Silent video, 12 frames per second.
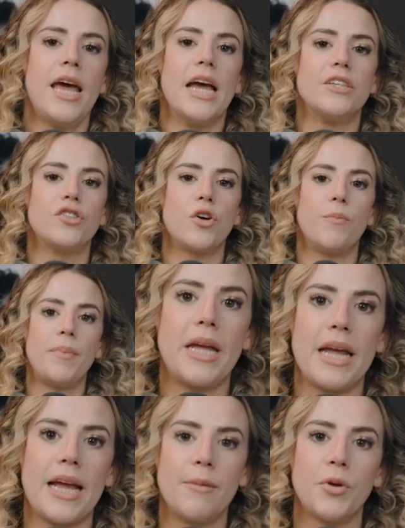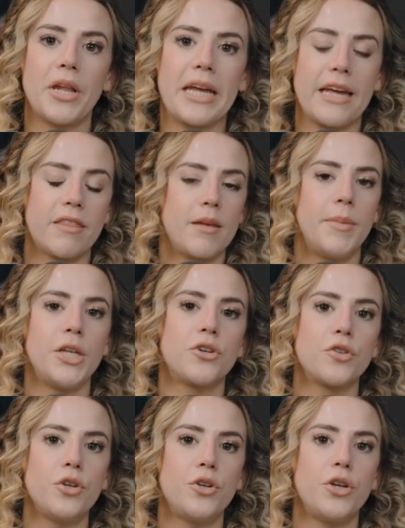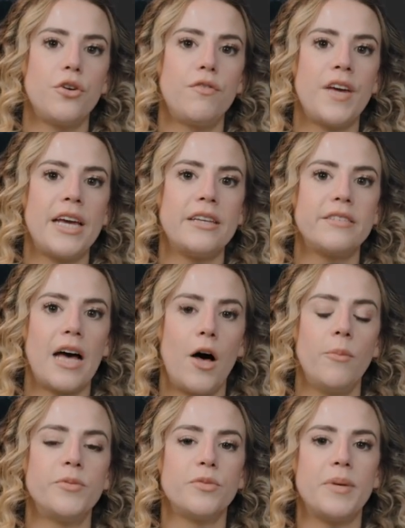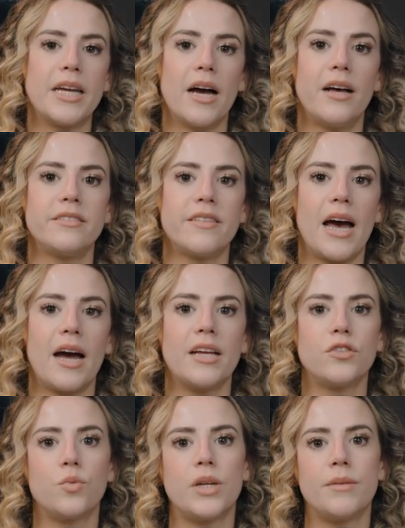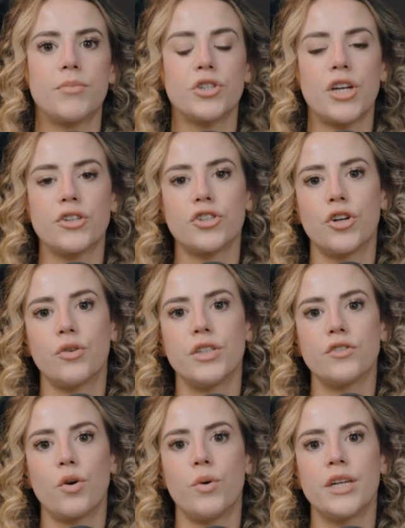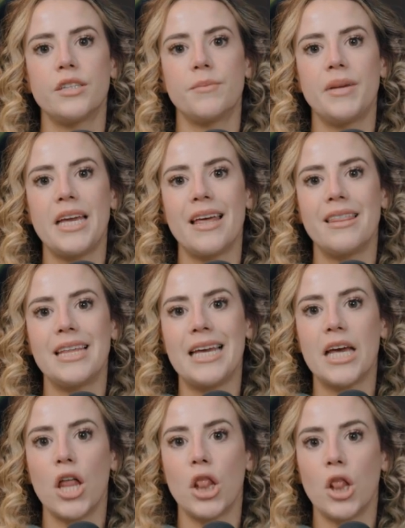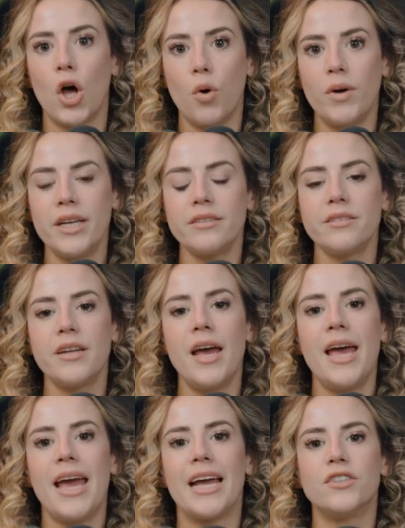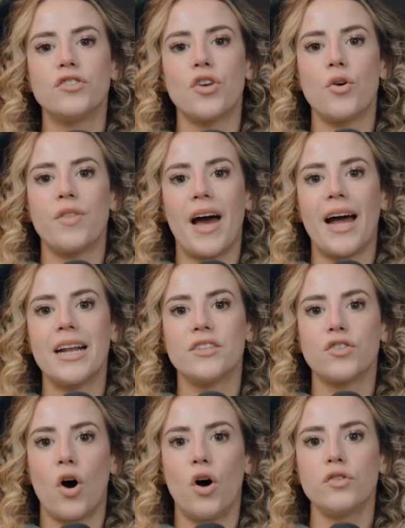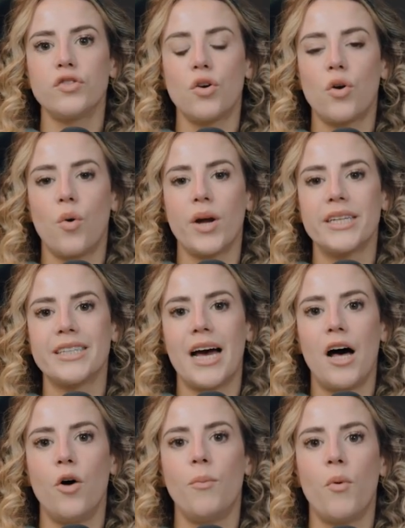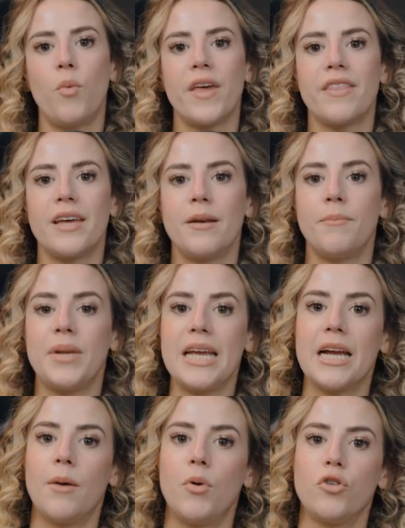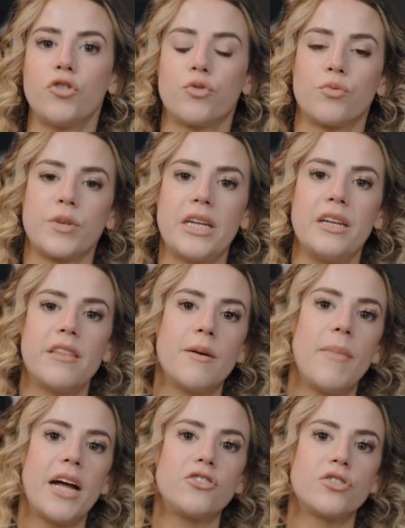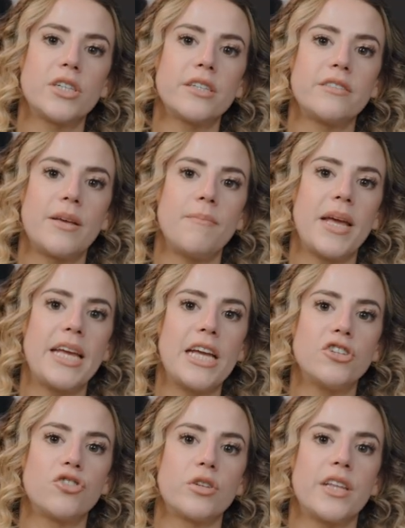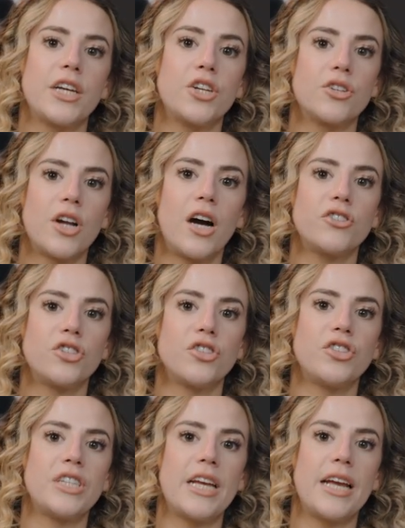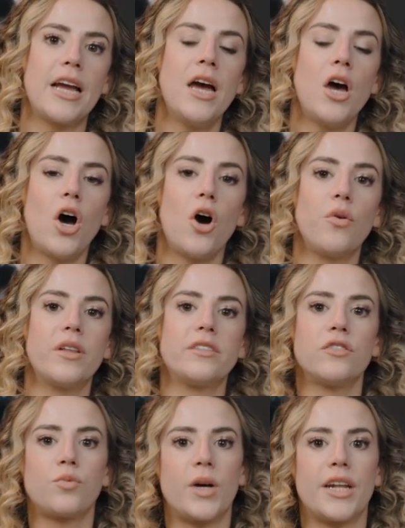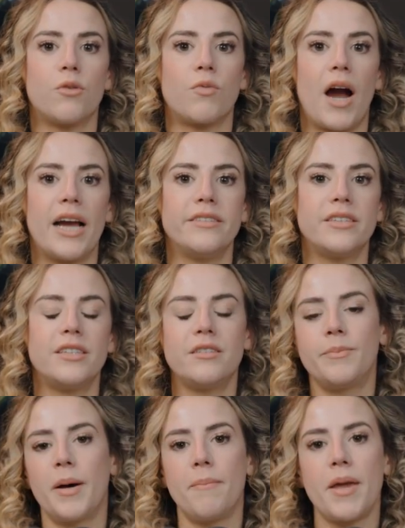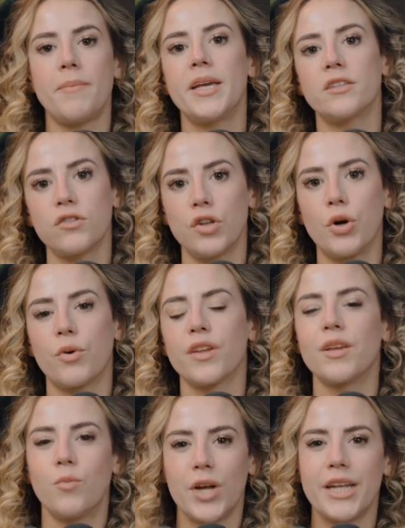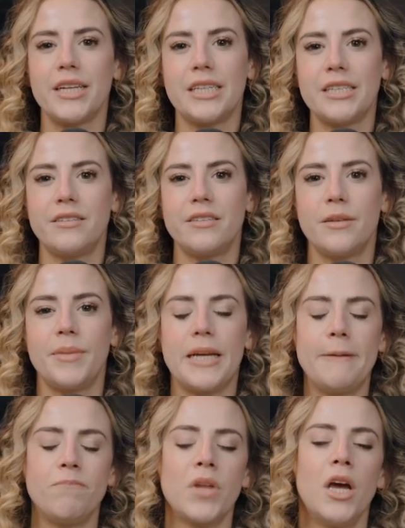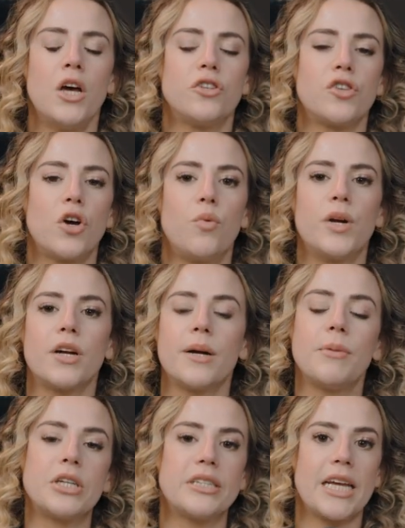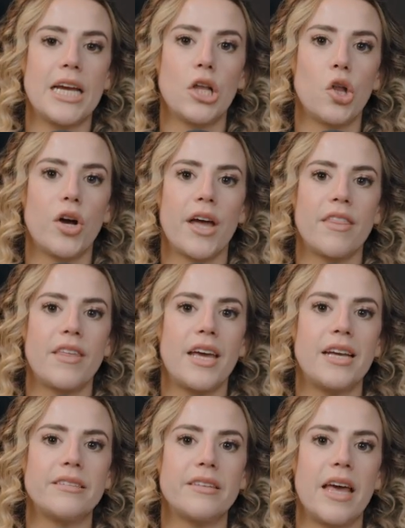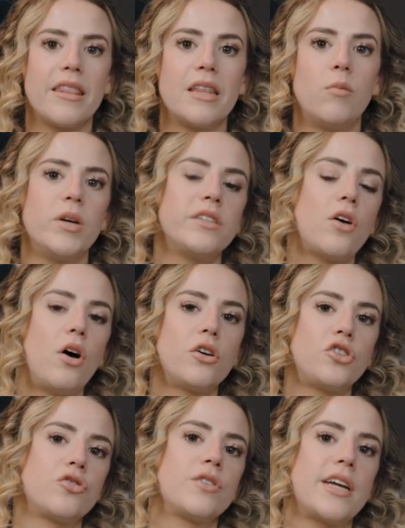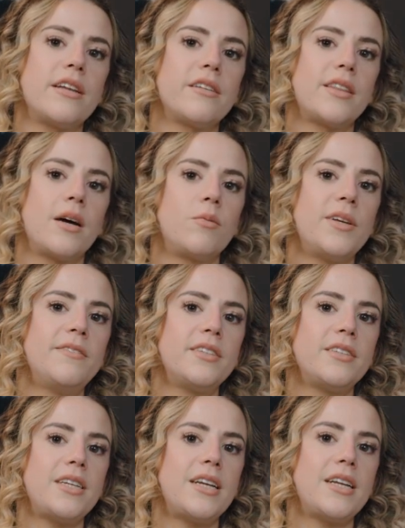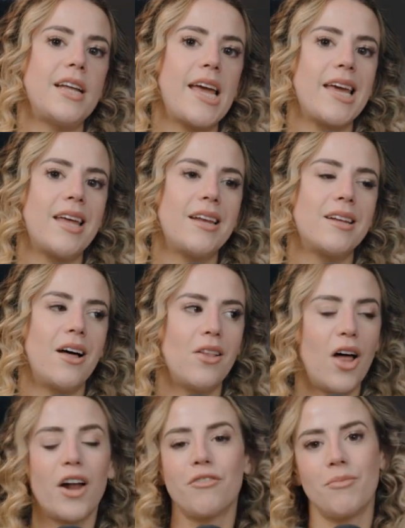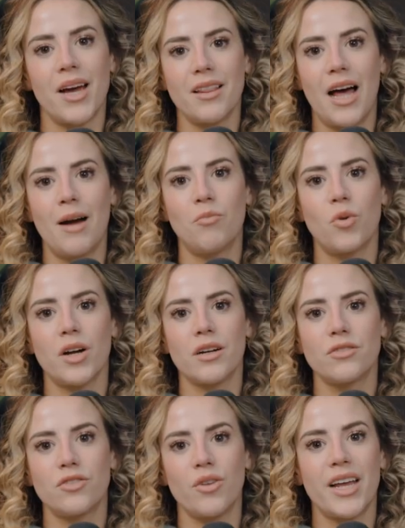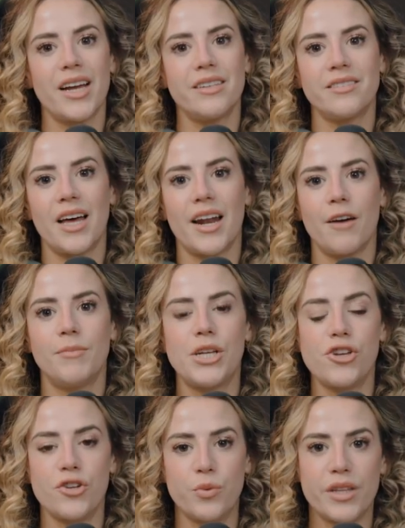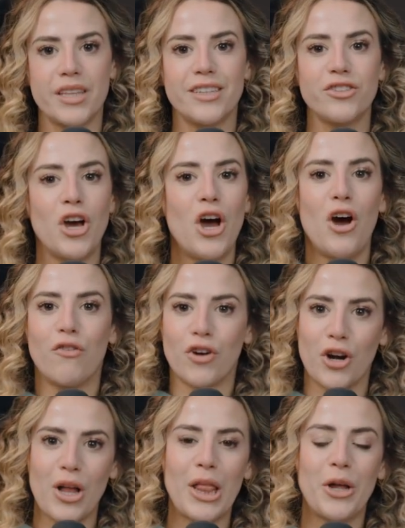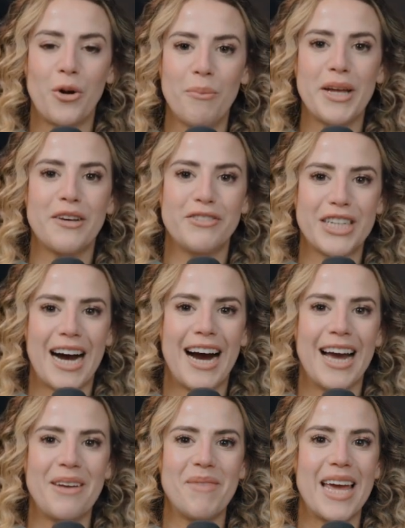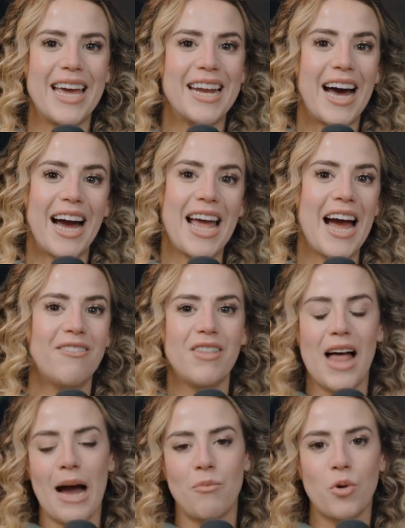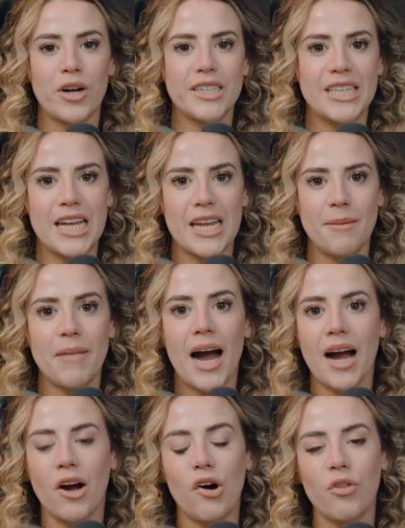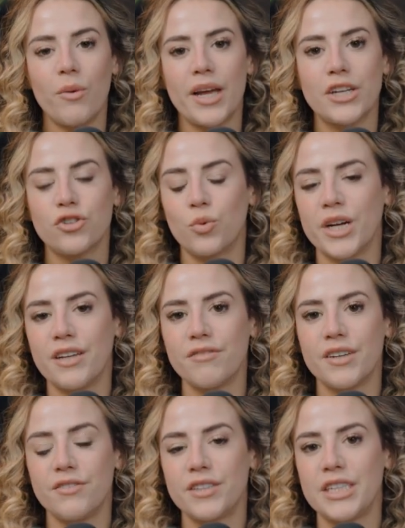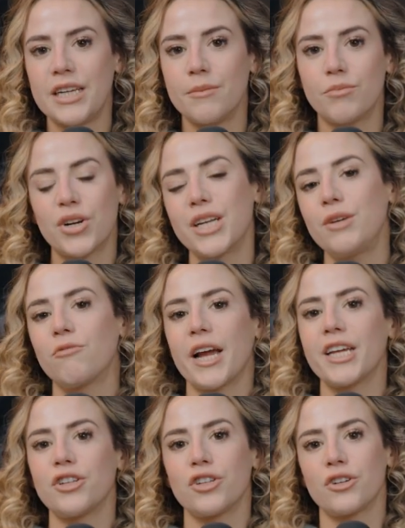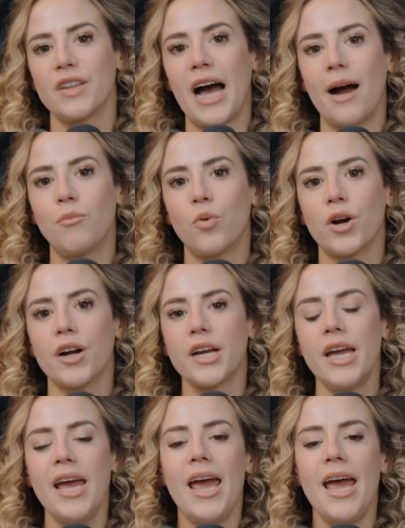And so being able to get them in your luteal phase helps, because that is when progesterone is going to be the lowest. And so that is also going to help within being able to read the metrics and making sure that you're not just seeing, oh, this is when it rises, but maybe it's lower than when it needs to be. So we were able to take a look at things. And then we saw a trend that we've seen in a lot of my lab work. So like I said, I've been doing this for a little bit of time, and I have lab work daily dating back all the way to twenty fifteen, pretty regular lab work.